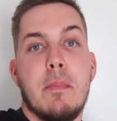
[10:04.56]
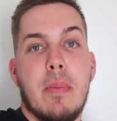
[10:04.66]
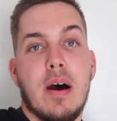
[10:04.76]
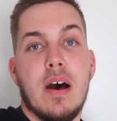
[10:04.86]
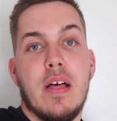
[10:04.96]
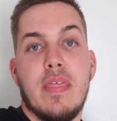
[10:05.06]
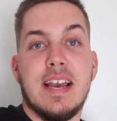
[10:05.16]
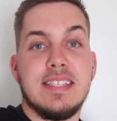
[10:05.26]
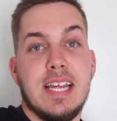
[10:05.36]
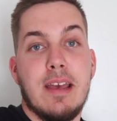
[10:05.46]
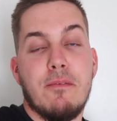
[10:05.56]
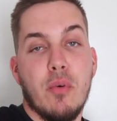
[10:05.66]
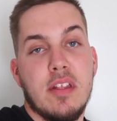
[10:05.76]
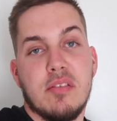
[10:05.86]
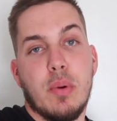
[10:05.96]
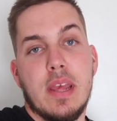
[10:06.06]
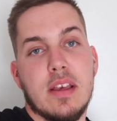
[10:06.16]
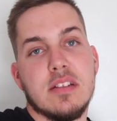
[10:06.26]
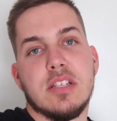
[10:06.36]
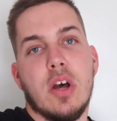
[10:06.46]
but that is it for this
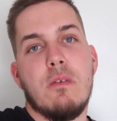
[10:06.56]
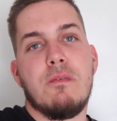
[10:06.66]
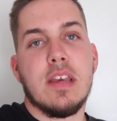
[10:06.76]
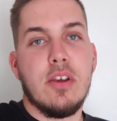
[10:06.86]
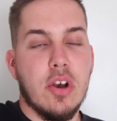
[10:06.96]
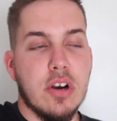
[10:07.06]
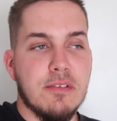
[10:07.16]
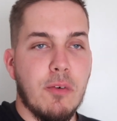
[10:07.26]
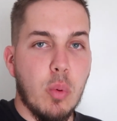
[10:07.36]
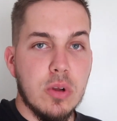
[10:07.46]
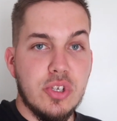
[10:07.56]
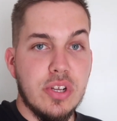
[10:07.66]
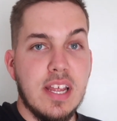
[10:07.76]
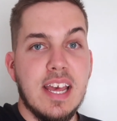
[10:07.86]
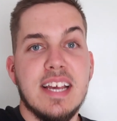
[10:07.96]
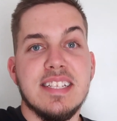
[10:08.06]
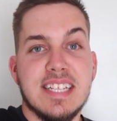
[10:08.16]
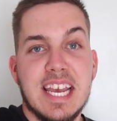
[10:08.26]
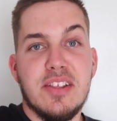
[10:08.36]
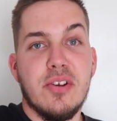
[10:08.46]
week. So thank you guys for watching,
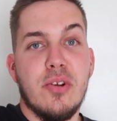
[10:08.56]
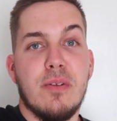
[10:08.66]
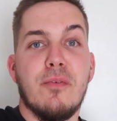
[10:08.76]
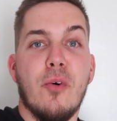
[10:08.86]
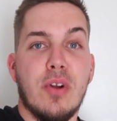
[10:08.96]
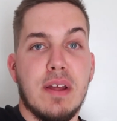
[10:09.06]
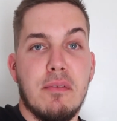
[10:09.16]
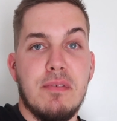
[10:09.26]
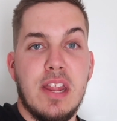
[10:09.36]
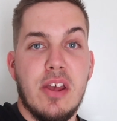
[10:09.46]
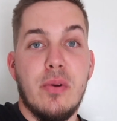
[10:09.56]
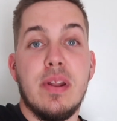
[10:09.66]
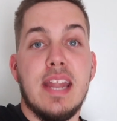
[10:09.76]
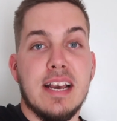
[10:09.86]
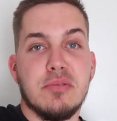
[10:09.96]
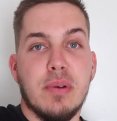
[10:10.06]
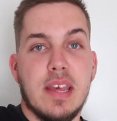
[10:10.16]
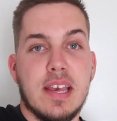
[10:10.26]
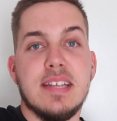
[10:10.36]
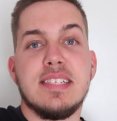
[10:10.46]
stay tuned for another video next
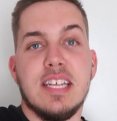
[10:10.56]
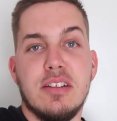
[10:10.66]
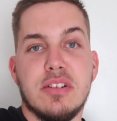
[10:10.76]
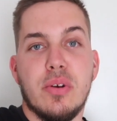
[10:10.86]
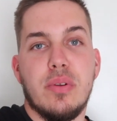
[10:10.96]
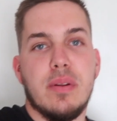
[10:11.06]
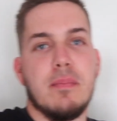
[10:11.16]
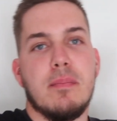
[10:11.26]
week. See you soon.